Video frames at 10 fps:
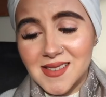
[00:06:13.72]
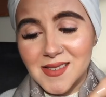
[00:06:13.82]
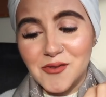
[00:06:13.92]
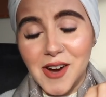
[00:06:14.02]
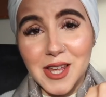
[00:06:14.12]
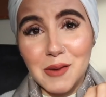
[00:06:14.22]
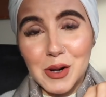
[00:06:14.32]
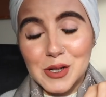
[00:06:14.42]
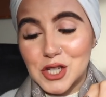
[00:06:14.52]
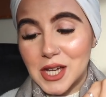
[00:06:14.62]
Funny
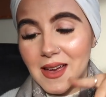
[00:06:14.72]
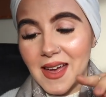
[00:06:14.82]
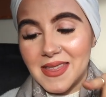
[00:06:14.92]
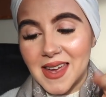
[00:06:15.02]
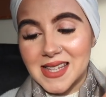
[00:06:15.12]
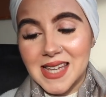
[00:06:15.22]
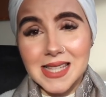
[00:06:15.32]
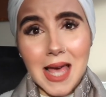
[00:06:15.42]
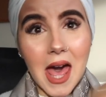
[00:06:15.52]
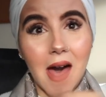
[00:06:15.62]
emoji, and then it
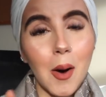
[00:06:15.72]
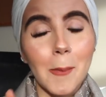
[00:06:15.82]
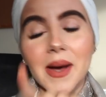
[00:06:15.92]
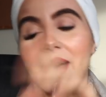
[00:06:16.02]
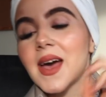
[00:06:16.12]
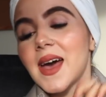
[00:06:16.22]
says help.